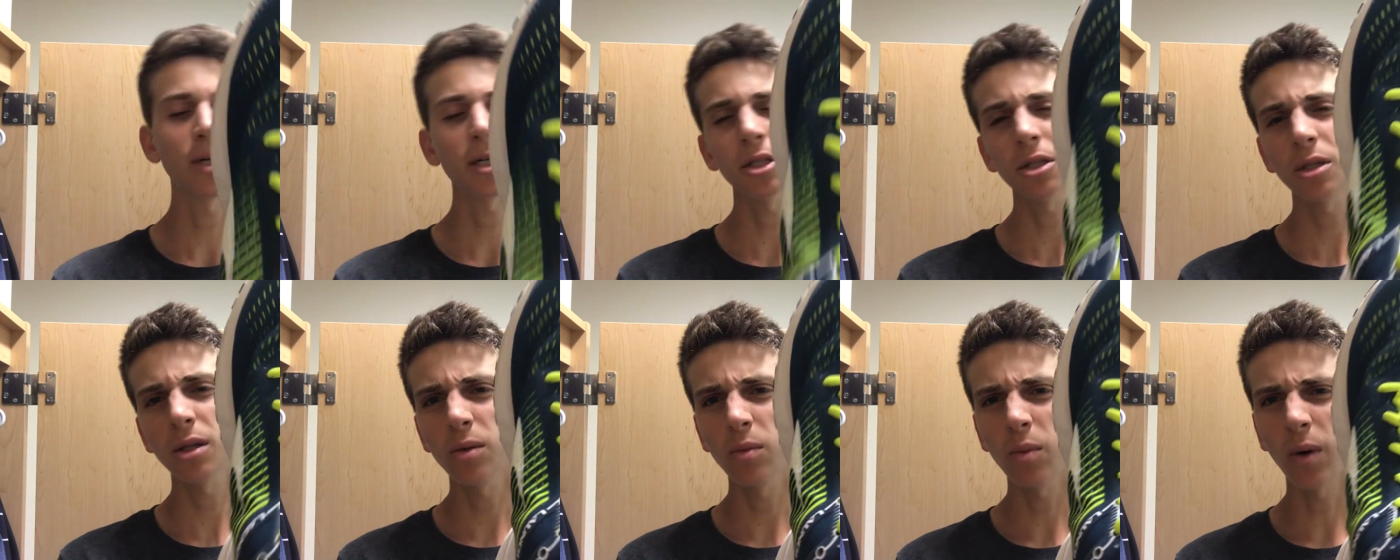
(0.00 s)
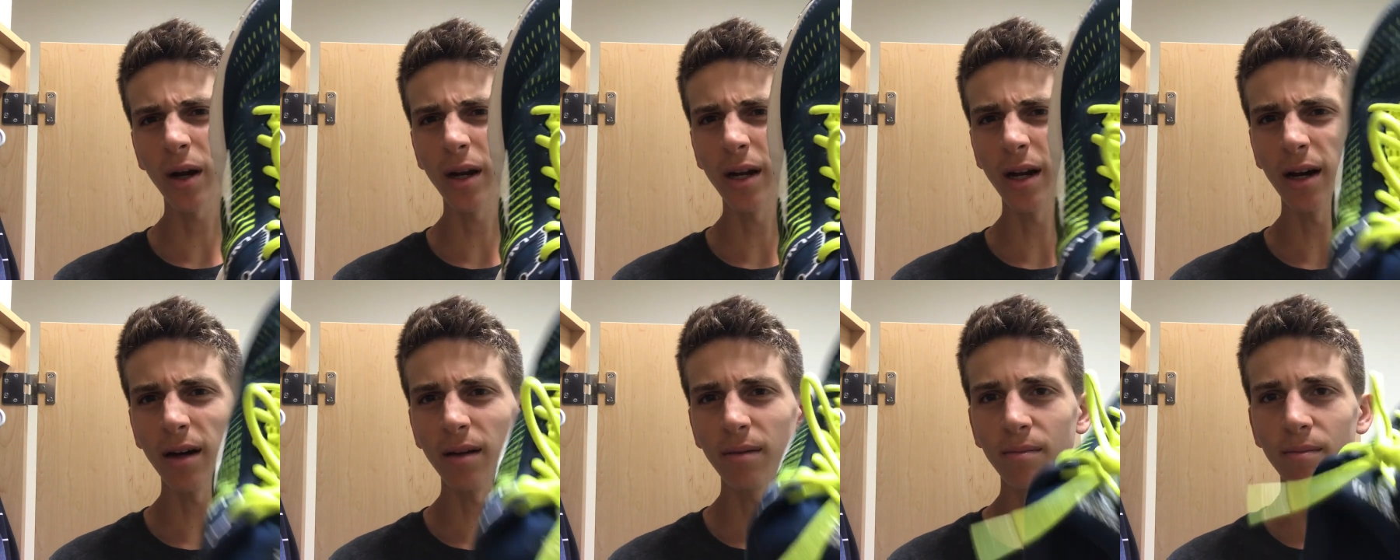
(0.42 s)
Actually, why
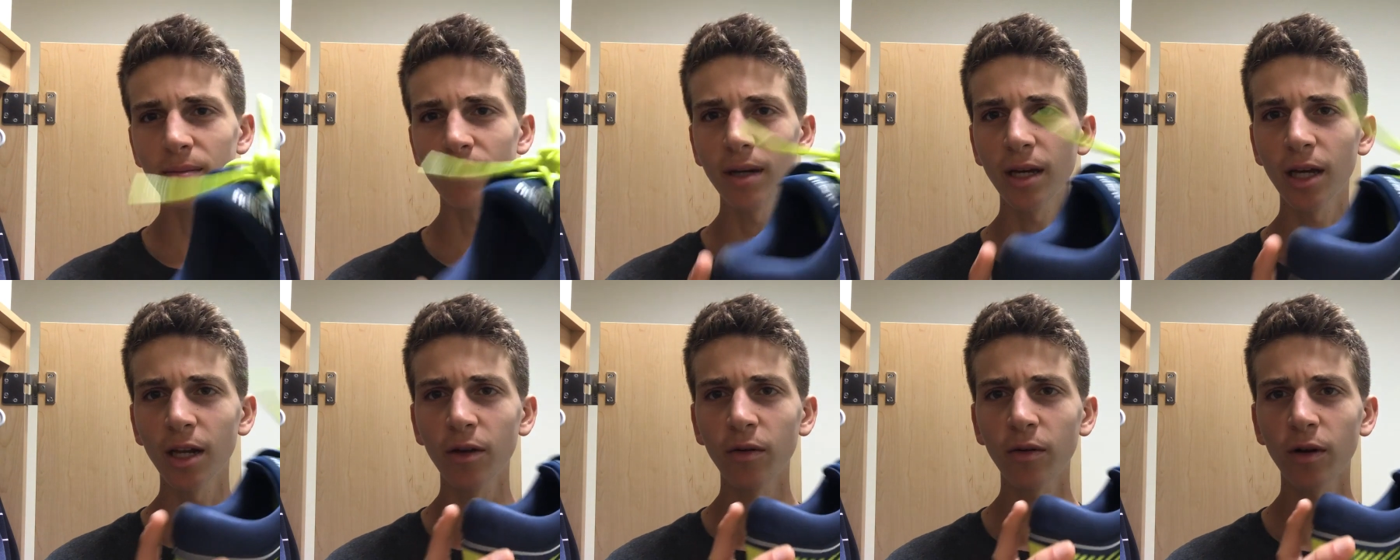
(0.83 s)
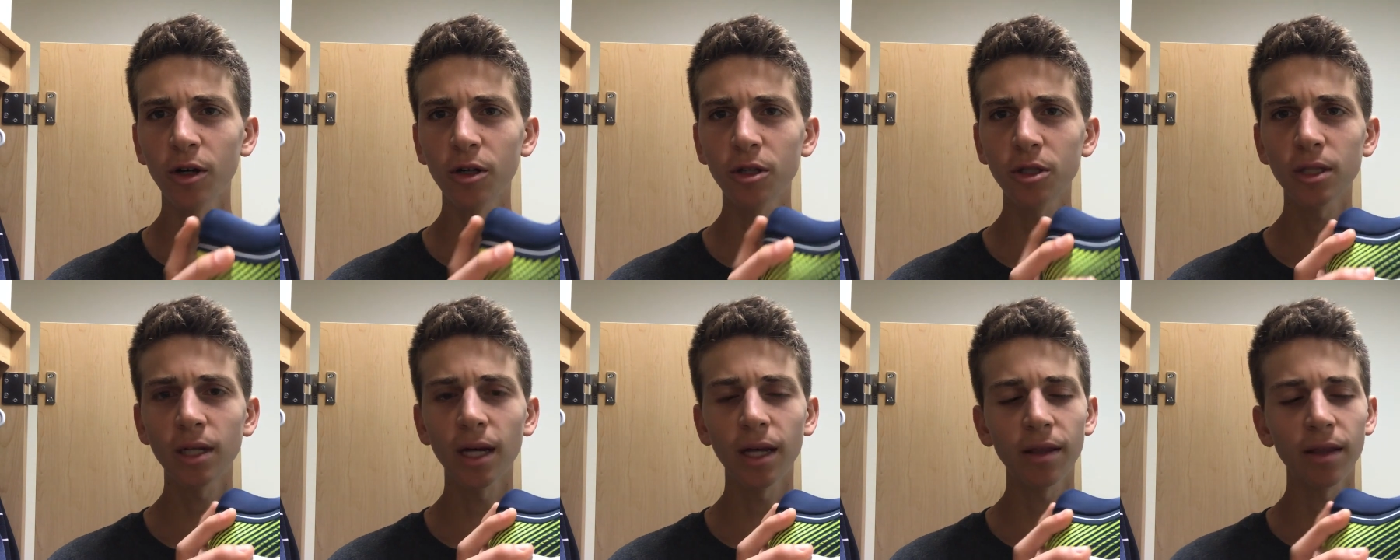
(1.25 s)
not? Beginning
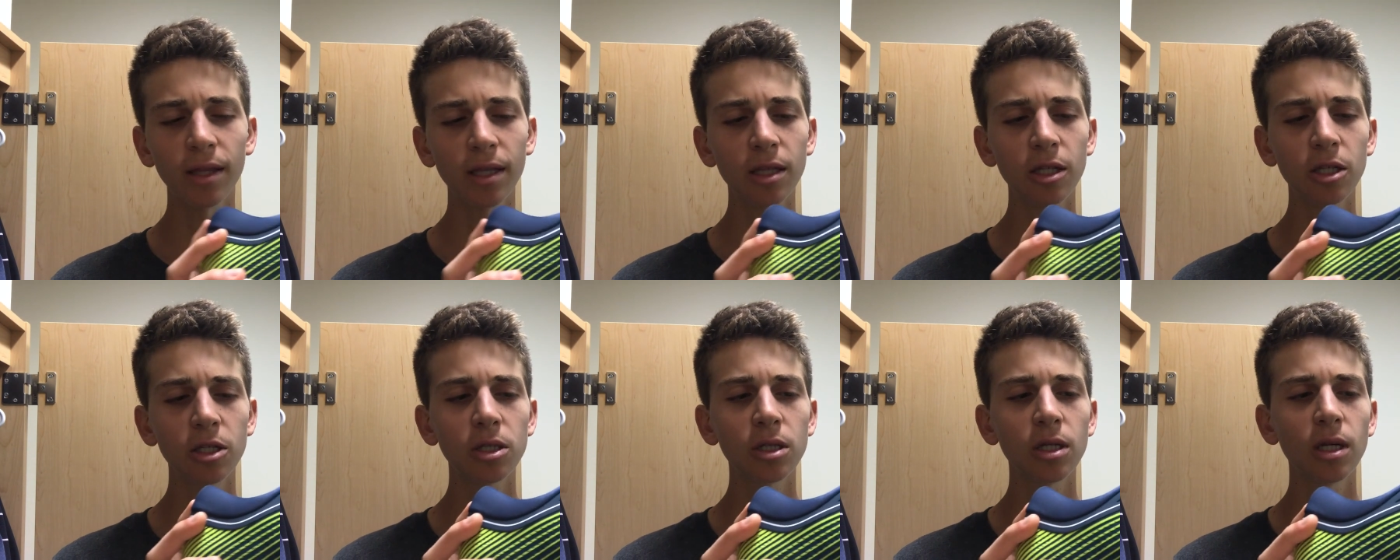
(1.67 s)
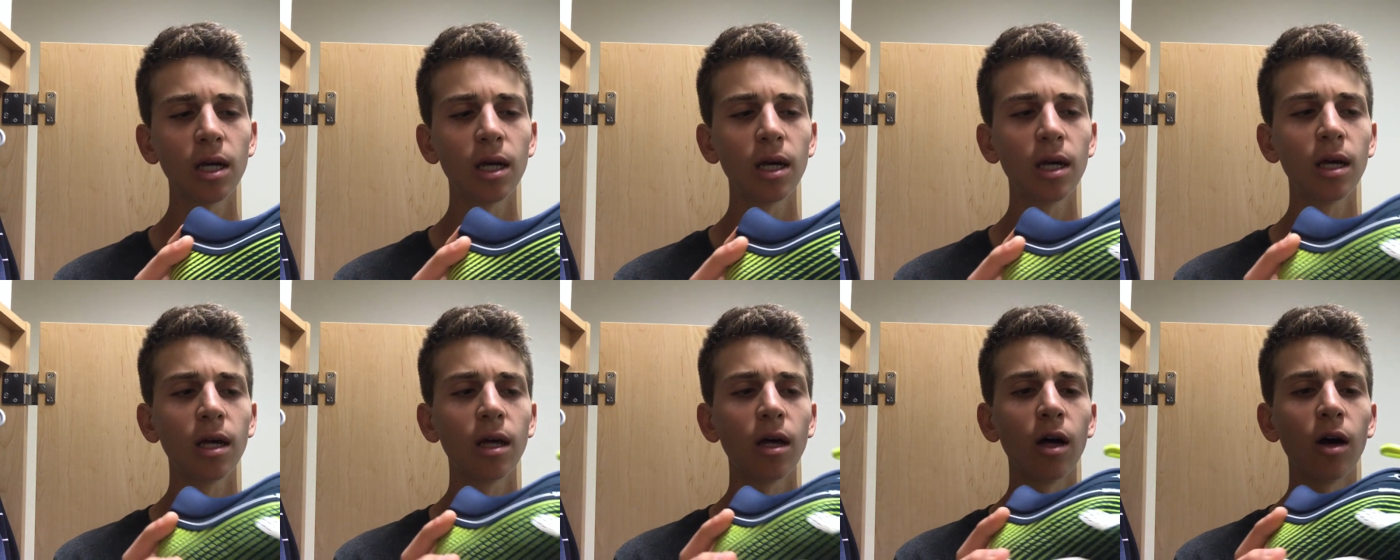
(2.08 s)
runners, I think these
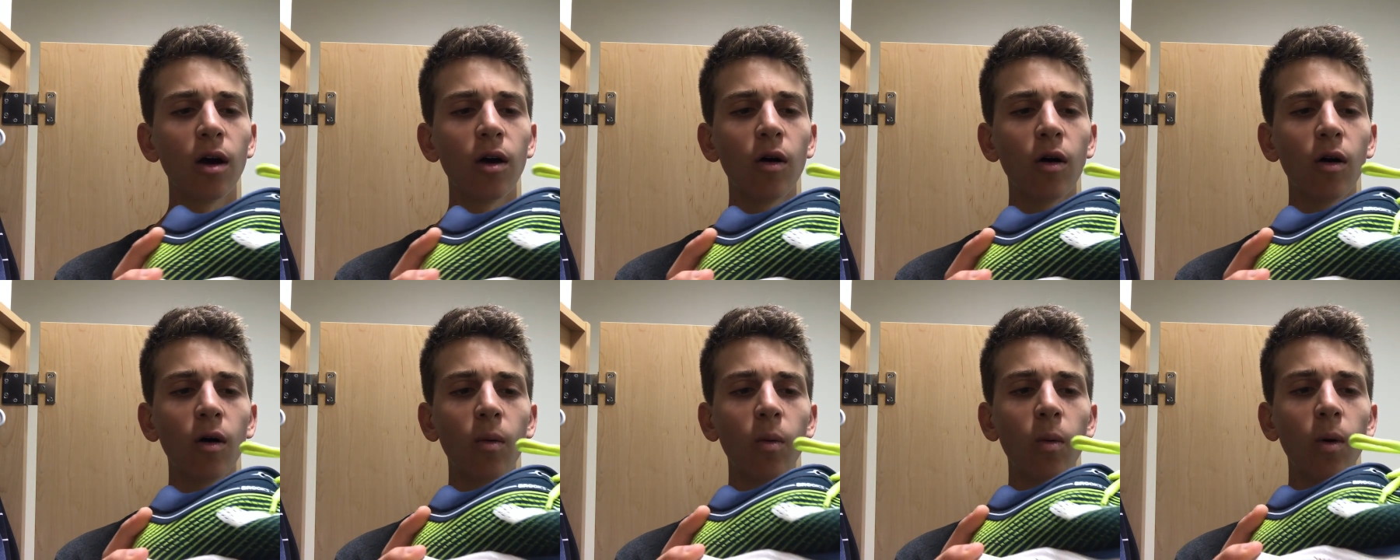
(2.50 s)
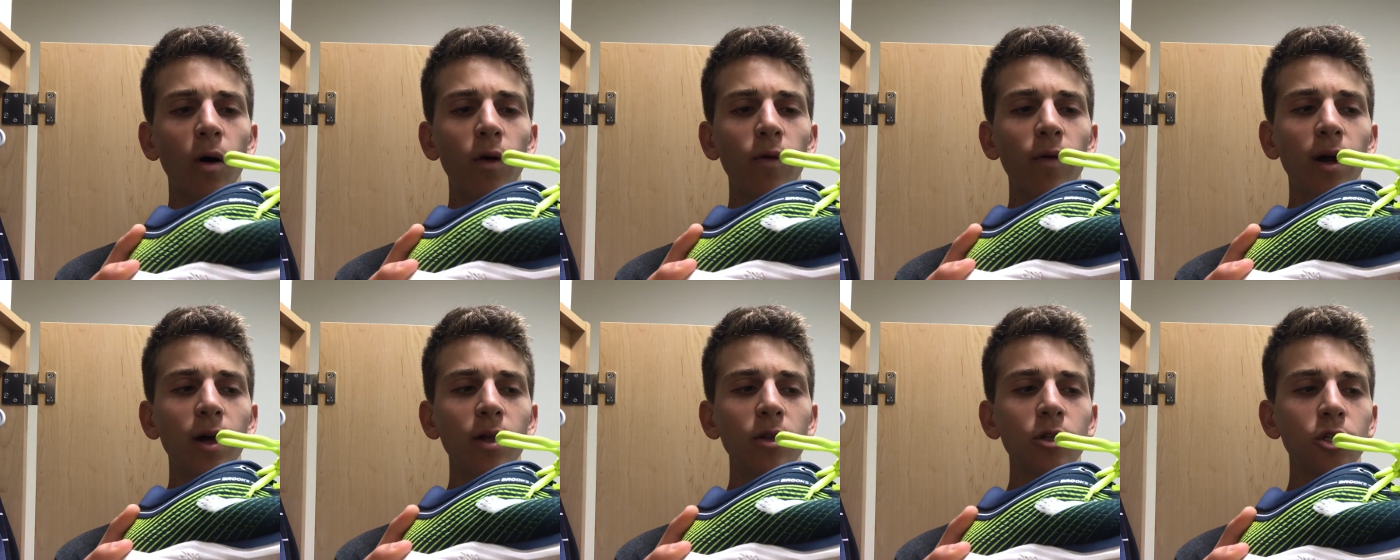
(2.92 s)
are a
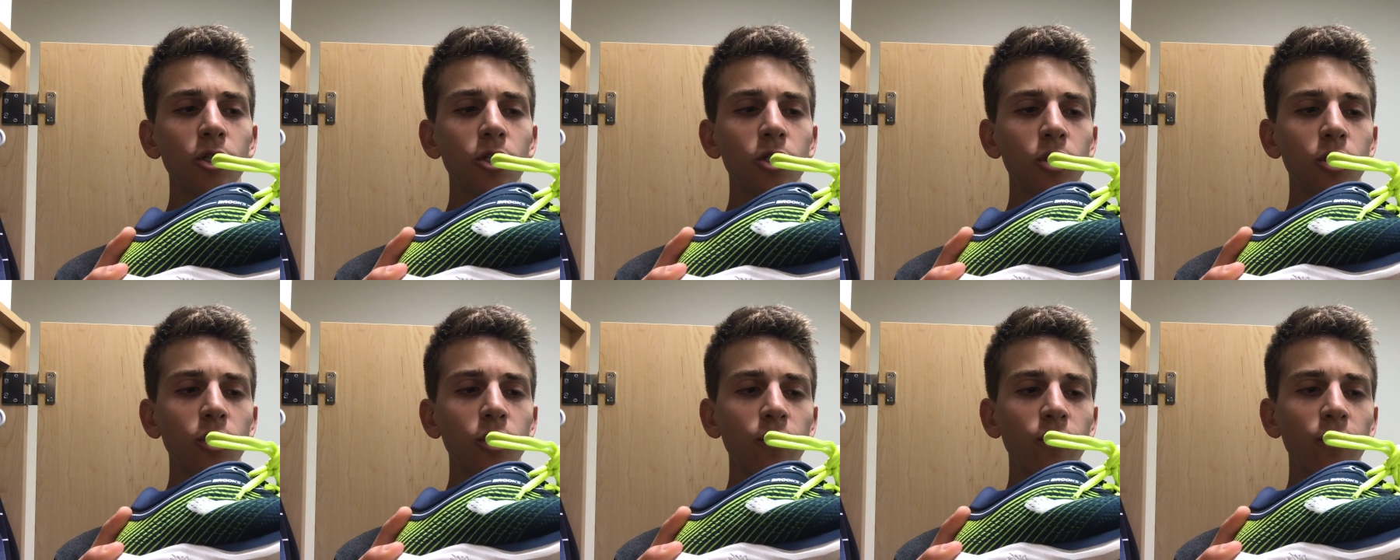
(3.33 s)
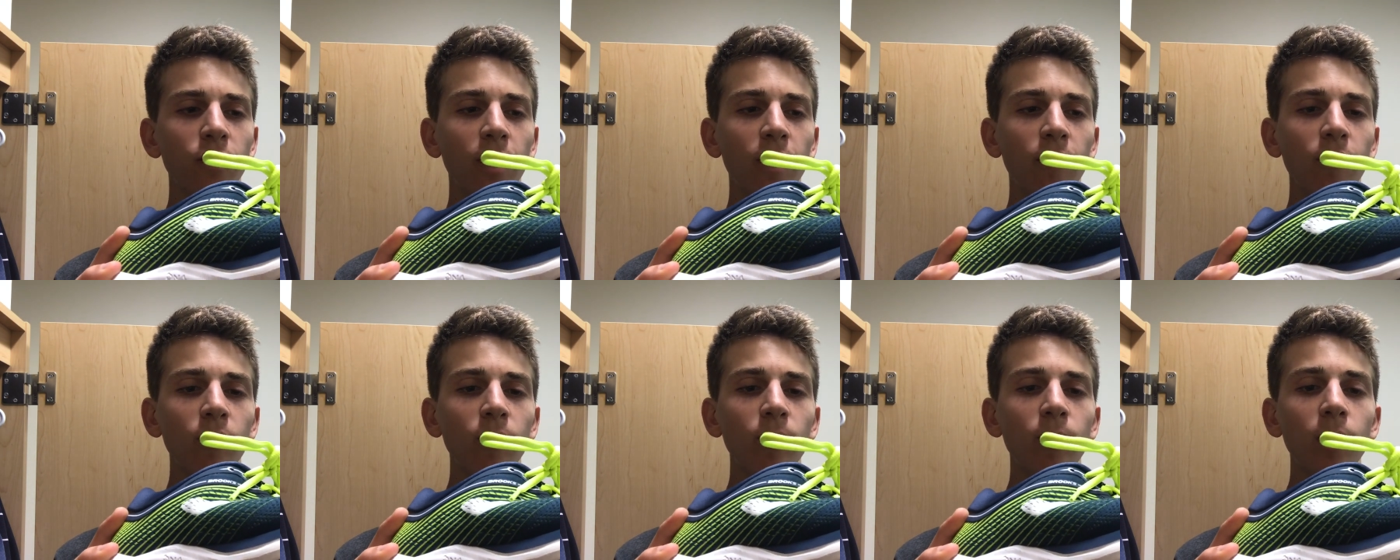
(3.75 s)
well-rounded shoe for
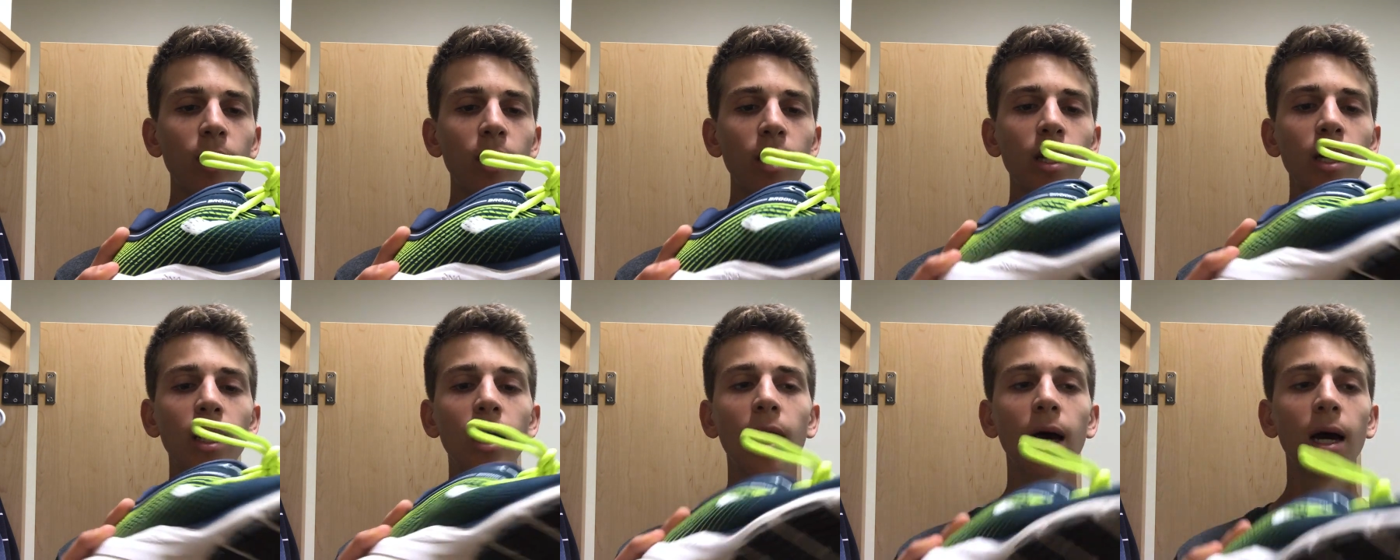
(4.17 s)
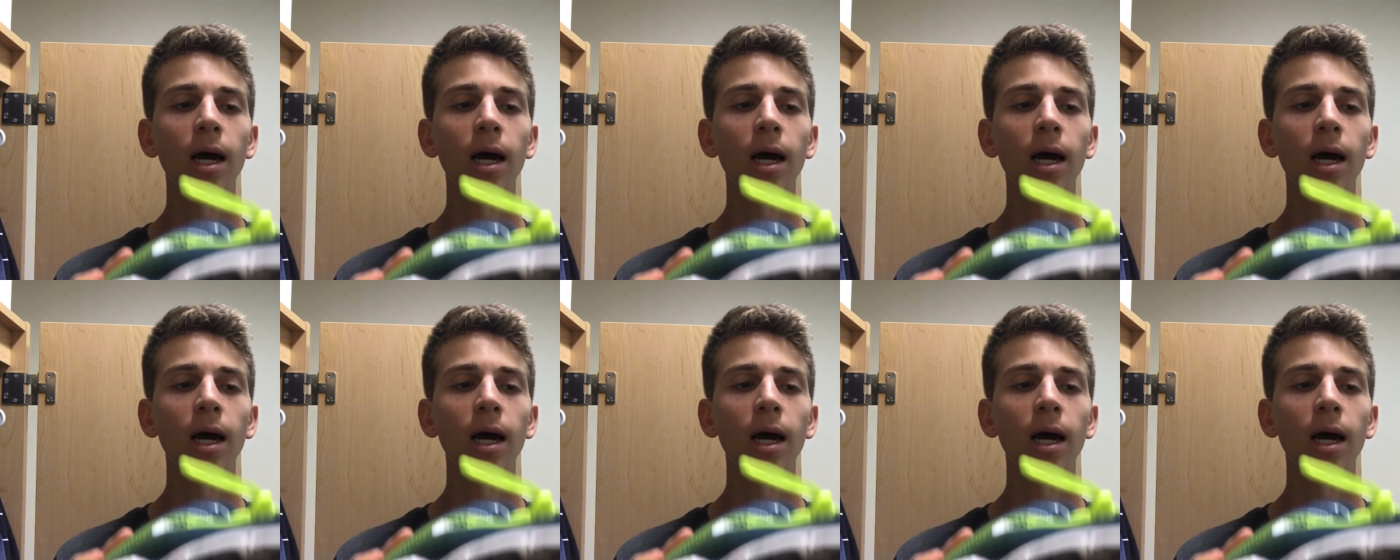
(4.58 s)
everybody.